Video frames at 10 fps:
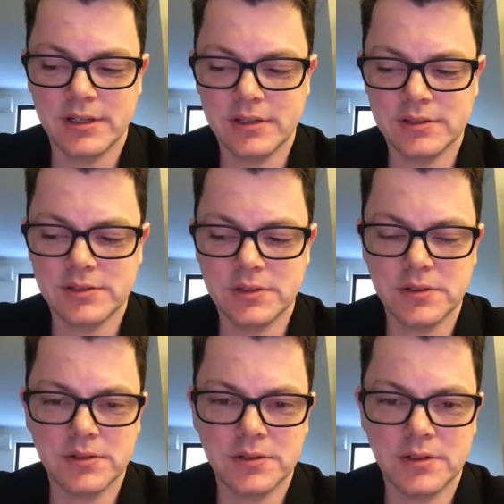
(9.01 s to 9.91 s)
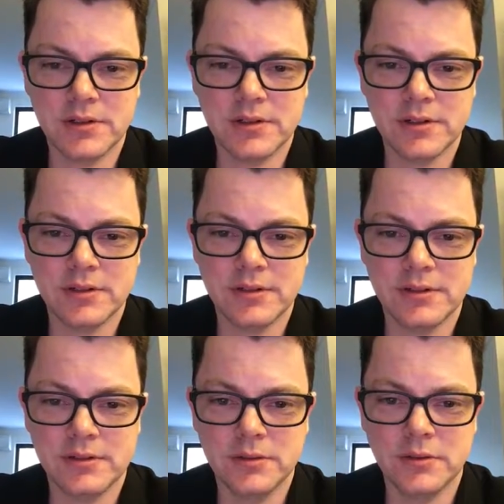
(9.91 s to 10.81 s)
Uh, so, I
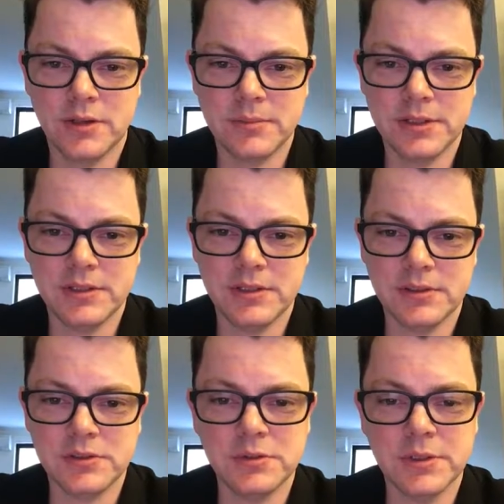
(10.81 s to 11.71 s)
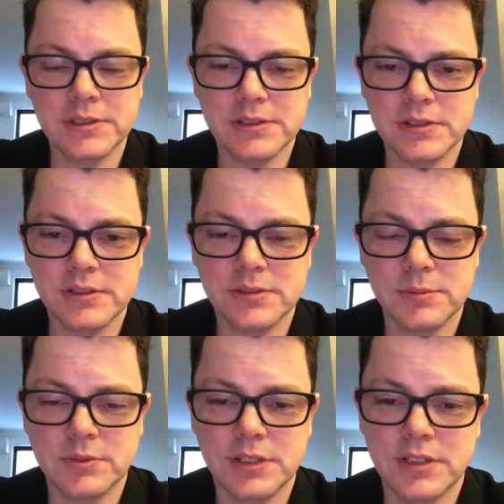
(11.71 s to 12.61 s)
grew up in country Queensland in a
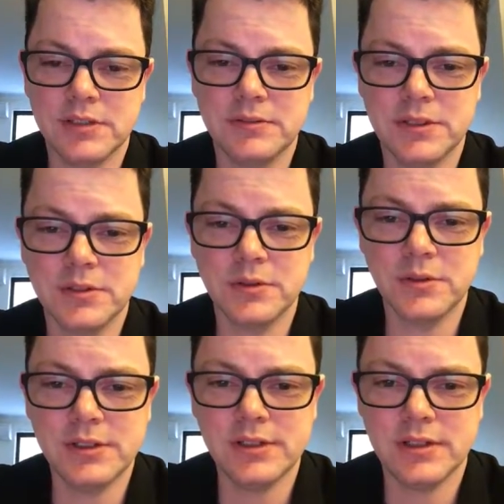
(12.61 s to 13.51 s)
small town of Kingaroy.